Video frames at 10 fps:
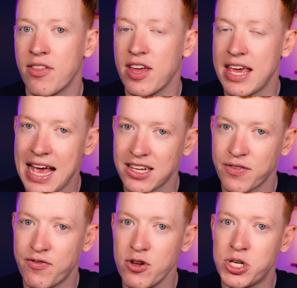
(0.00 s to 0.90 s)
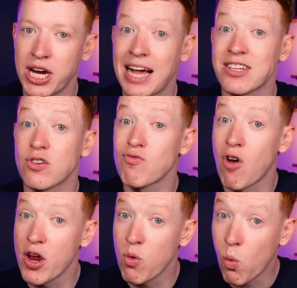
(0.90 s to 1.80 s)
that he has a future as a
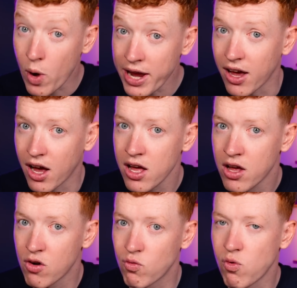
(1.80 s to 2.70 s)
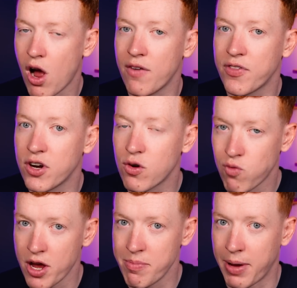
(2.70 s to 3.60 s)
right winger rather than a
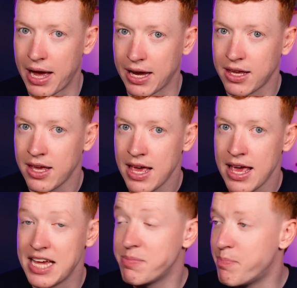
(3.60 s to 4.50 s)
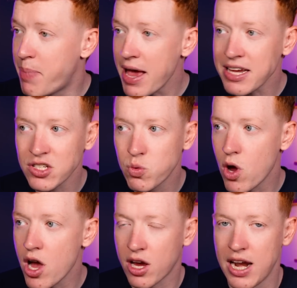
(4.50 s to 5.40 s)
right back. His best
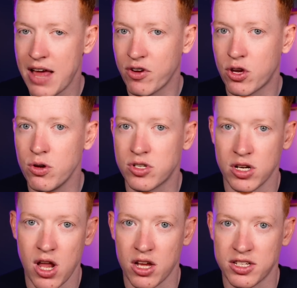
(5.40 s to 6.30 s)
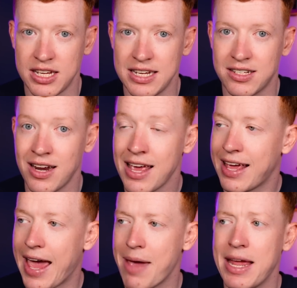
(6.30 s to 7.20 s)
work at Leverkusen last season
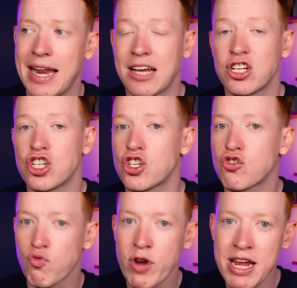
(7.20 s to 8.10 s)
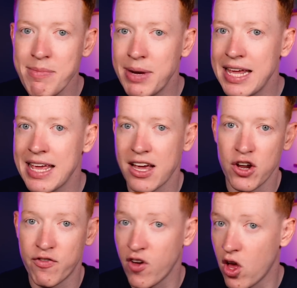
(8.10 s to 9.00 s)
came in extremely
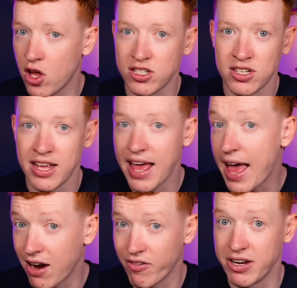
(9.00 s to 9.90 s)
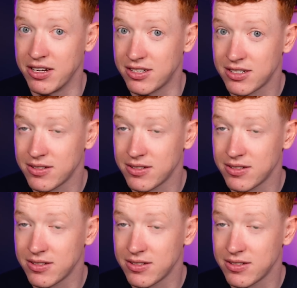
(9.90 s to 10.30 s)
advanced areas.